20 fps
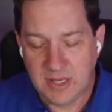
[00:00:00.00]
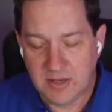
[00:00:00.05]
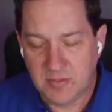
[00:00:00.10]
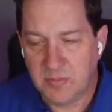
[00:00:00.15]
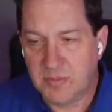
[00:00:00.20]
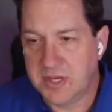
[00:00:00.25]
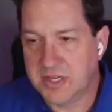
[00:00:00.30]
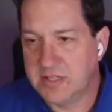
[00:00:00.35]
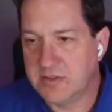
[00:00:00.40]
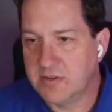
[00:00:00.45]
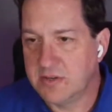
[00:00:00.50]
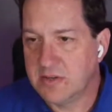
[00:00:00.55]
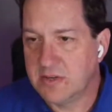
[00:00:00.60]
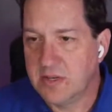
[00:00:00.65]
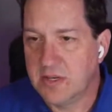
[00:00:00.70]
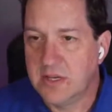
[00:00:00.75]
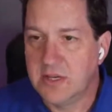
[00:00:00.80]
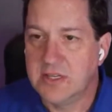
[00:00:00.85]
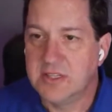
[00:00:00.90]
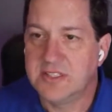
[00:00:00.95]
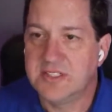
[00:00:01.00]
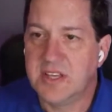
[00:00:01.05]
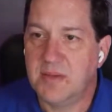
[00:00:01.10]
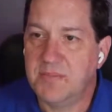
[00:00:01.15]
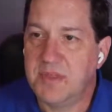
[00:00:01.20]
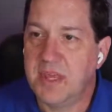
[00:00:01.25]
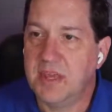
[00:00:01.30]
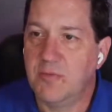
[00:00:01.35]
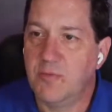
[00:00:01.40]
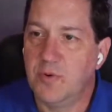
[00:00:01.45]
But
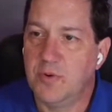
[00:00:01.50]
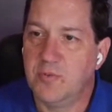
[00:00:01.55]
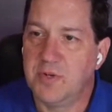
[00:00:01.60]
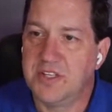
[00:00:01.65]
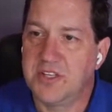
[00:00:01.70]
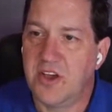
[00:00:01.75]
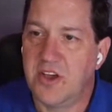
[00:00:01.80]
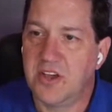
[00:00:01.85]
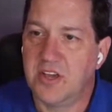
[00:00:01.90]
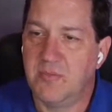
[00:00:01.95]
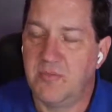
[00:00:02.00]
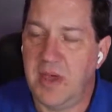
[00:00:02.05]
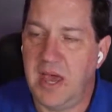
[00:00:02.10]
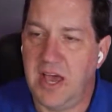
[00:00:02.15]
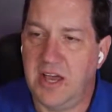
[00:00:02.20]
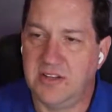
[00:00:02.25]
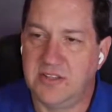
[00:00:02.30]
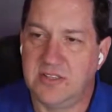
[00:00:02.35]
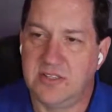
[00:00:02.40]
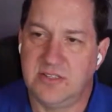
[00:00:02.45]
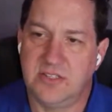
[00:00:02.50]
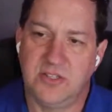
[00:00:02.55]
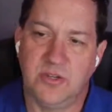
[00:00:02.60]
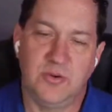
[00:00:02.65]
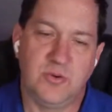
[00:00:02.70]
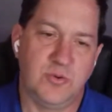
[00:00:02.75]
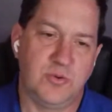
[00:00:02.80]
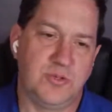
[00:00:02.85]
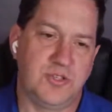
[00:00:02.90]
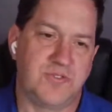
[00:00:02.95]
something when we talk about
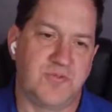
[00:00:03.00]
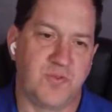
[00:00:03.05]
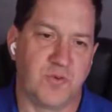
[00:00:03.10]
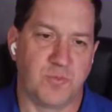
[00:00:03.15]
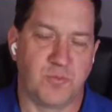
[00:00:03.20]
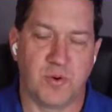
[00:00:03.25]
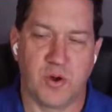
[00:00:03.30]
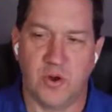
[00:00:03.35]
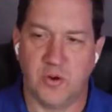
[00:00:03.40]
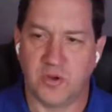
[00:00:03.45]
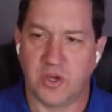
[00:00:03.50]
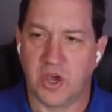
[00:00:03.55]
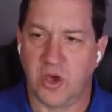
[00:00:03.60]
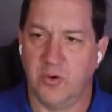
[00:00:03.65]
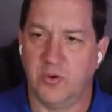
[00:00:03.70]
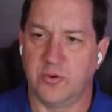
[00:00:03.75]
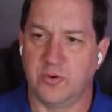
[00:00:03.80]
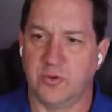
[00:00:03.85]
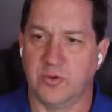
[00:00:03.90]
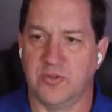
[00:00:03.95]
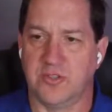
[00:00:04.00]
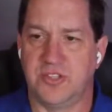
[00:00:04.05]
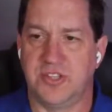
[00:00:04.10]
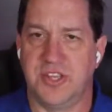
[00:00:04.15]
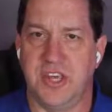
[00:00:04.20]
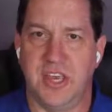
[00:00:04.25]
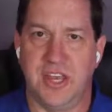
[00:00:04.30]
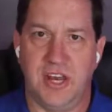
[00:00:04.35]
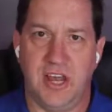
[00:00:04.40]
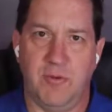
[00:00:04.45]
tools for pro coders
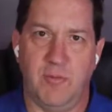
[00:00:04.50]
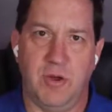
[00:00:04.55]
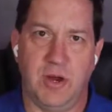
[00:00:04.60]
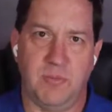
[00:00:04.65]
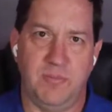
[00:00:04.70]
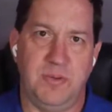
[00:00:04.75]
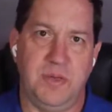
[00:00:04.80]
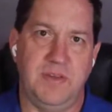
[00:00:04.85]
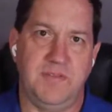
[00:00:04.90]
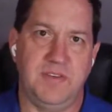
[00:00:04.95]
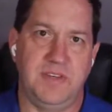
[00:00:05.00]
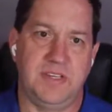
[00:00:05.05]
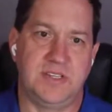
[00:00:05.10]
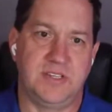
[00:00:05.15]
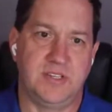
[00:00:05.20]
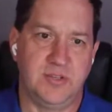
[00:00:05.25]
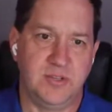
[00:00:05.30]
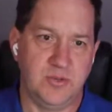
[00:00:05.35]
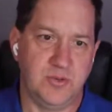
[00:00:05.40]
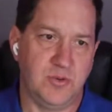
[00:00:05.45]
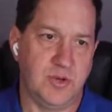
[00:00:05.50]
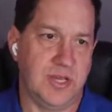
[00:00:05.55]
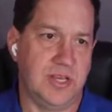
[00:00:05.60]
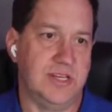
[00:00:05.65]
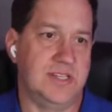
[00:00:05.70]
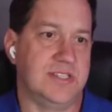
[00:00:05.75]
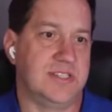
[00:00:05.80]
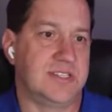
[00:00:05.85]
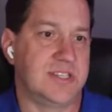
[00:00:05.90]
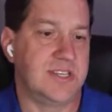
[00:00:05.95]
that I want to pivot to
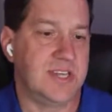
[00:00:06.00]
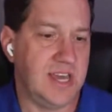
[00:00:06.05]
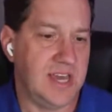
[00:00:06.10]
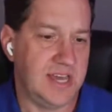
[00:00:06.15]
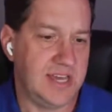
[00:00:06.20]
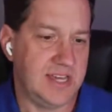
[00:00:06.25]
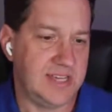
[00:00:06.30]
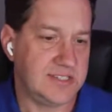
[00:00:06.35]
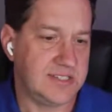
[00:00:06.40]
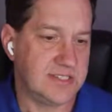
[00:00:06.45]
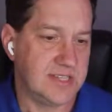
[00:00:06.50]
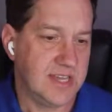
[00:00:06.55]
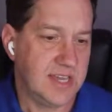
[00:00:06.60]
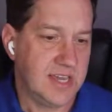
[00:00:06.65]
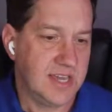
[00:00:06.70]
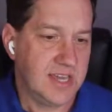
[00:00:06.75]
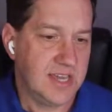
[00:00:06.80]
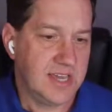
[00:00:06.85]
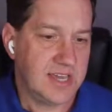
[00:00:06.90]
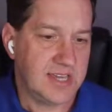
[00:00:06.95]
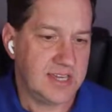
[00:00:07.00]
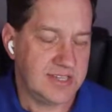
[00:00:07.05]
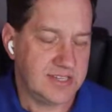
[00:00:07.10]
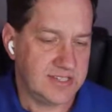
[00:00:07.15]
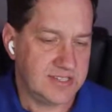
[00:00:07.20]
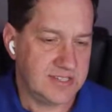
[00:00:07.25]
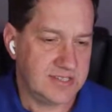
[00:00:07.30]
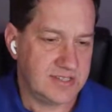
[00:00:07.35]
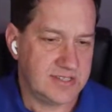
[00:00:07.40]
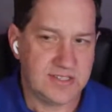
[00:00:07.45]
and discuss
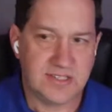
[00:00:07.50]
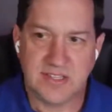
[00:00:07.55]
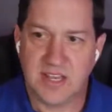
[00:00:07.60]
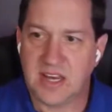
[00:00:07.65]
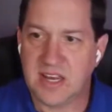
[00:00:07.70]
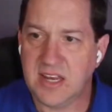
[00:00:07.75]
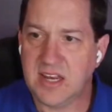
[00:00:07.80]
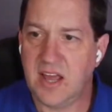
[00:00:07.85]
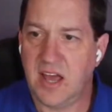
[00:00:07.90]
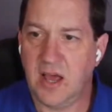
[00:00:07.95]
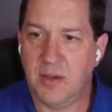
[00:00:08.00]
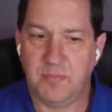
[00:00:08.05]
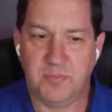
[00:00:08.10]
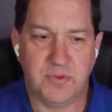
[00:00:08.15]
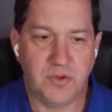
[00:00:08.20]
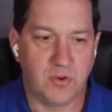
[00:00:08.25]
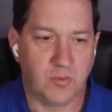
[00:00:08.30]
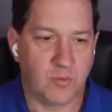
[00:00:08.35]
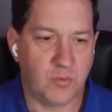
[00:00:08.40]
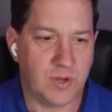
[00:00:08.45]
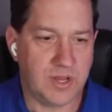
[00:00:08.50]
is setting up your